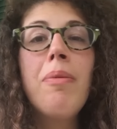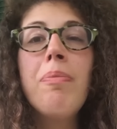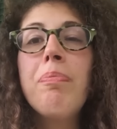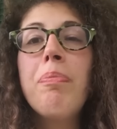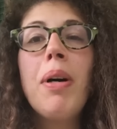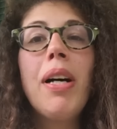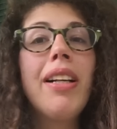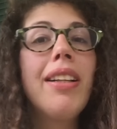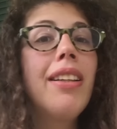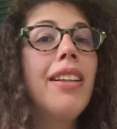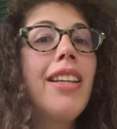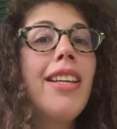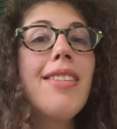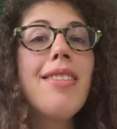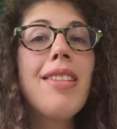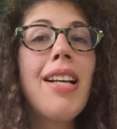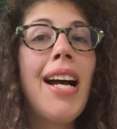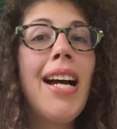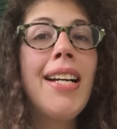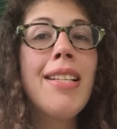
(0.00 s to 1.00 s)
But
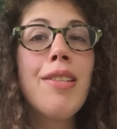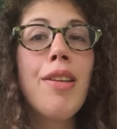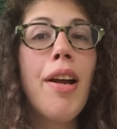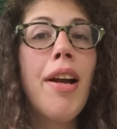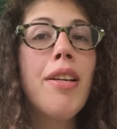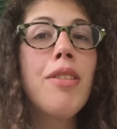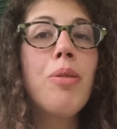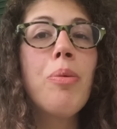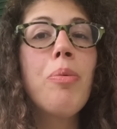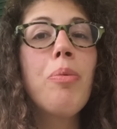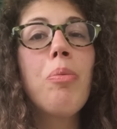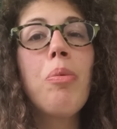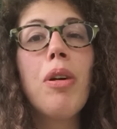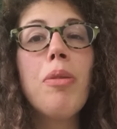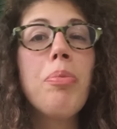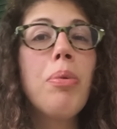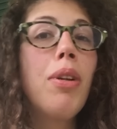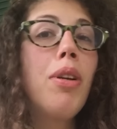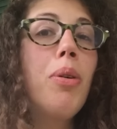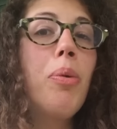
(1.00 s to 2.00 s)
this guy's eyes were
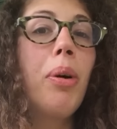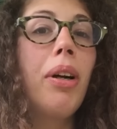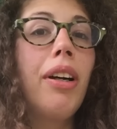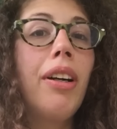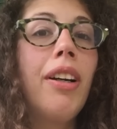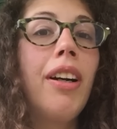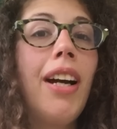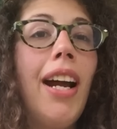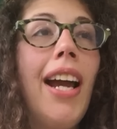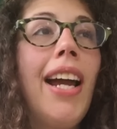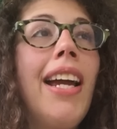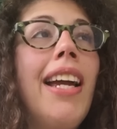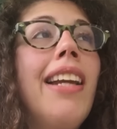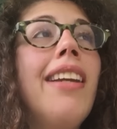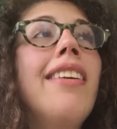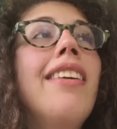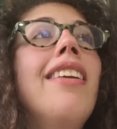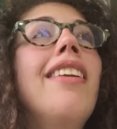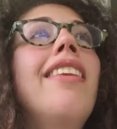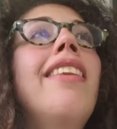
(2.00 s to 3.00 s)
bluer,
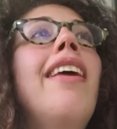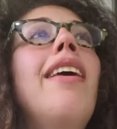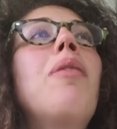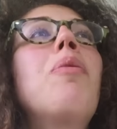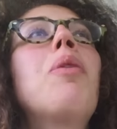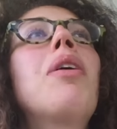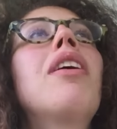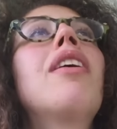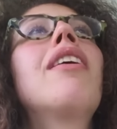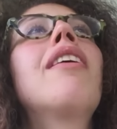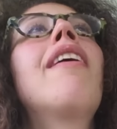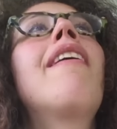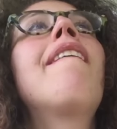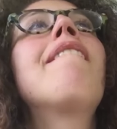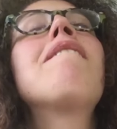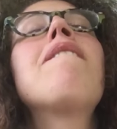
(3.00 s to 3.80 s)
and they were,